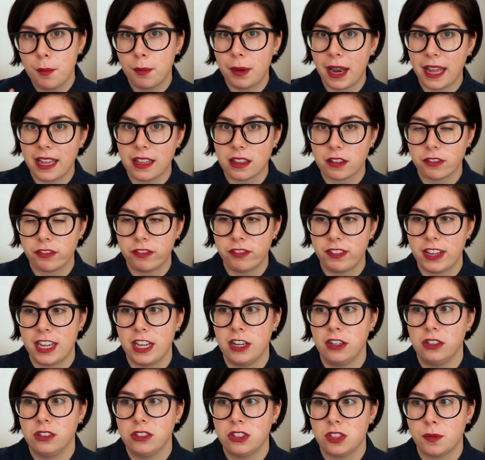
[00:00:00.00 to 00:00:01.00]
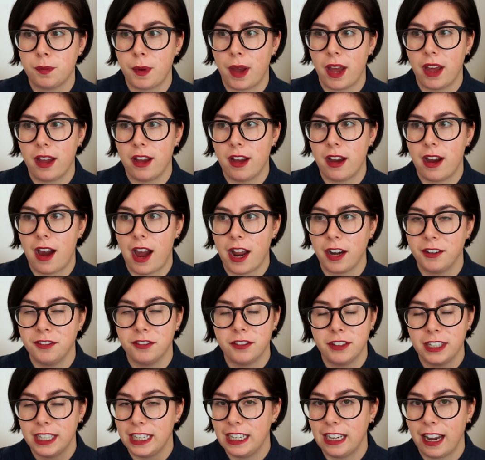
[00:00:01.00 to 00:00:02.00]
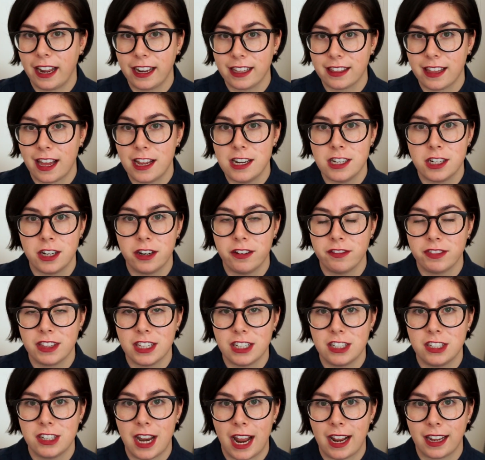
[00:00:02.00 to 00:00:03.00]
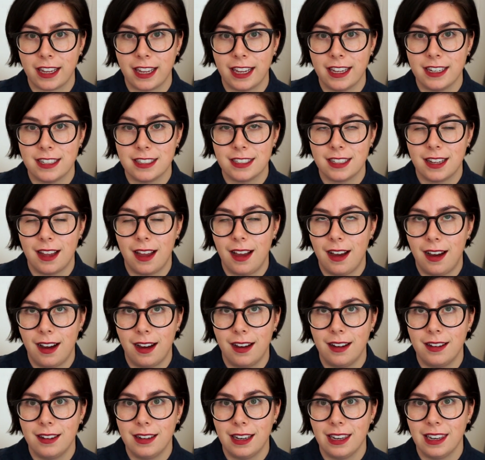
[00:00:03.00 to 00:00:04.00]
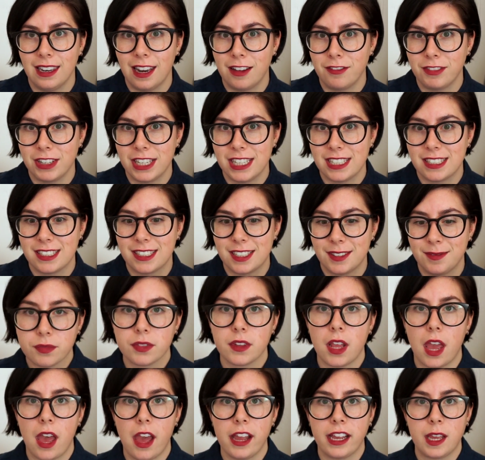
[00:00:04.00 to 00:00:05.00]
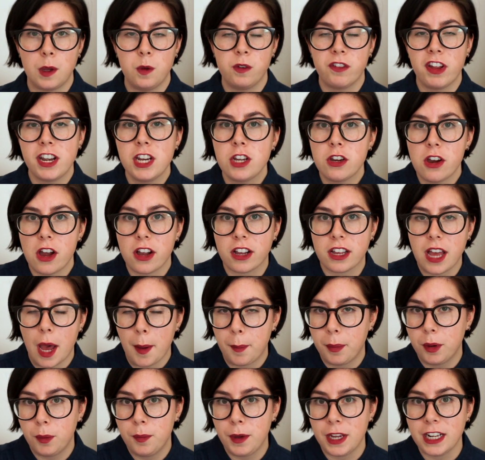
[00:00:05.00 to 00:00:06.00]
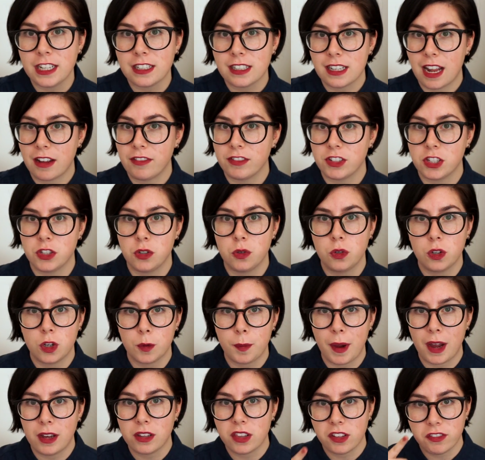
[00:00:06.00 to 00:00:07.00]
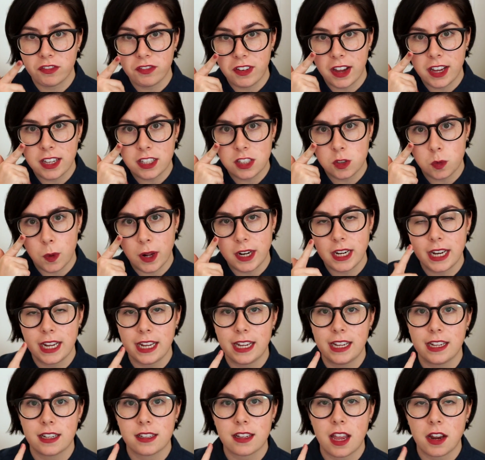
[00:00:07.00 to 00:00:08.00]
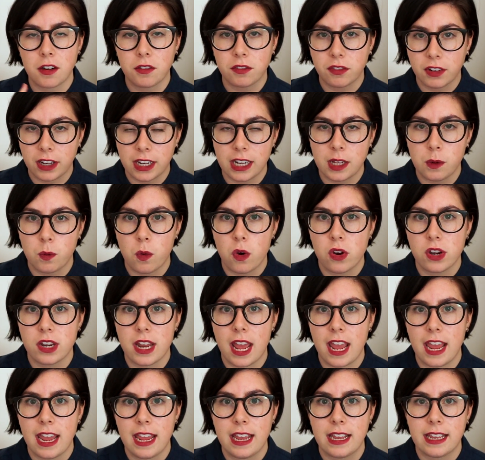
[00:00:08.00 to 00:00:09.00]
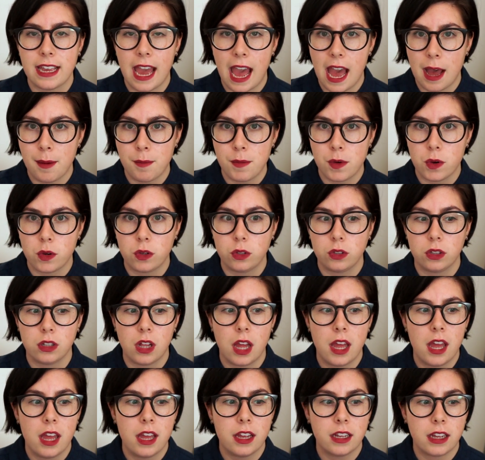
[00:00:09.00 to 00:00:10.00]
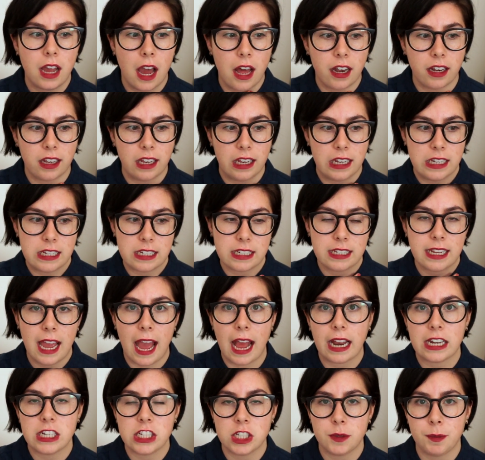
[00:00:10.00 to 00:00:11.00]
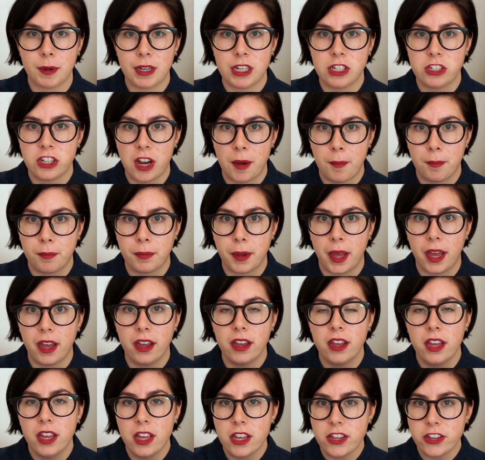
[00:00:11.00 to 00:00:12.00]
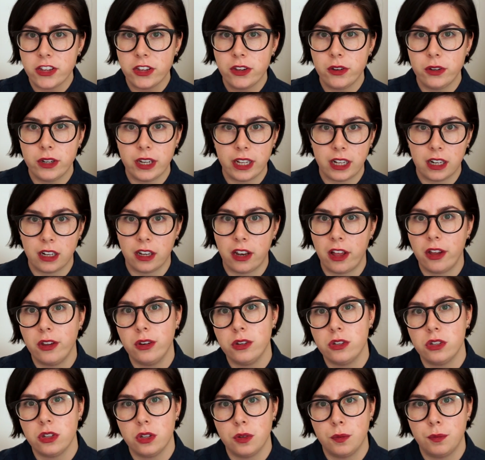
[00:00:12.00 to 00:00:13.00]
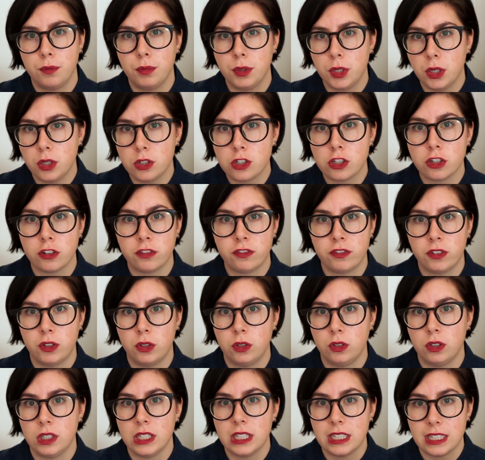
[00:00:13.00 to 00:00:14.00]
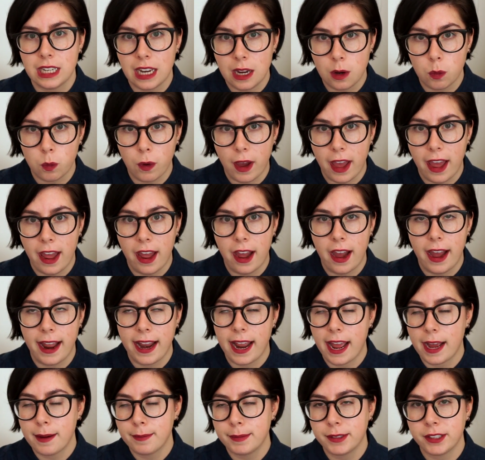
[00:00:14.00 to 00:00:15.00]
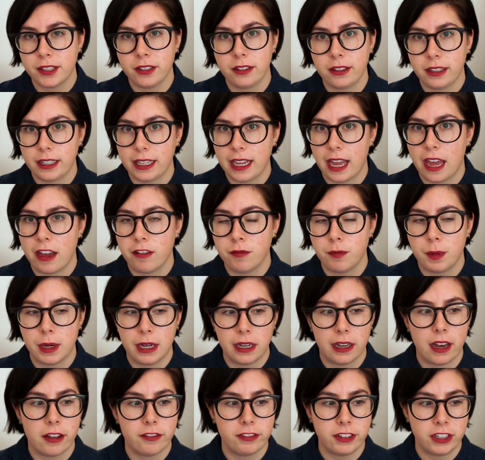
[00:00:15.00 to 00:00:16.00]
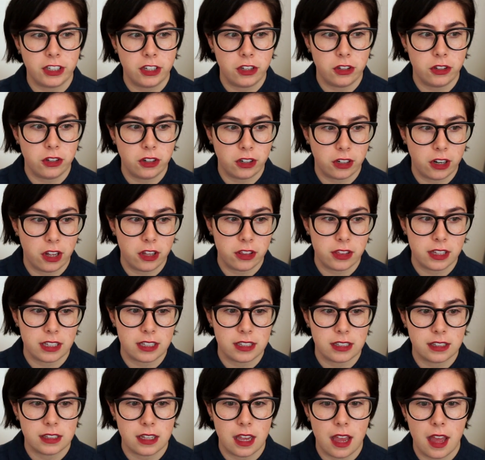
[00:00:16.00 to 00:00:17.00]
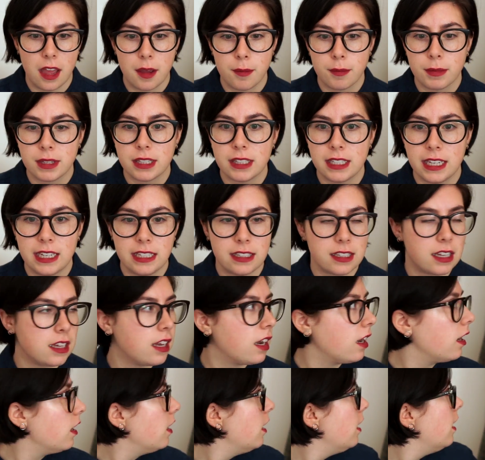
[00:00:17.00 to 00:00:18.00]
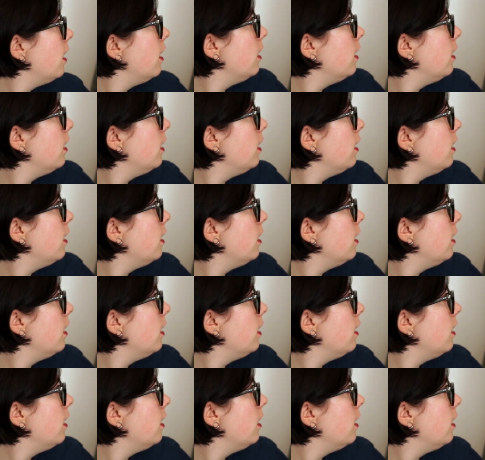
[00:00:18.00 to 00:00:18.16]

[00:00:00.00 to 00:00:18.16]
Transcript: play the field, but I really like the idea of this jacket. Oh, love it. Okay, we've only got a couple bits left to talk about. The first one is I really want a camel coloured cashmere jumper. Uniqlo do beautiful knitwear. I absolutely have been loving Uniqlo this season.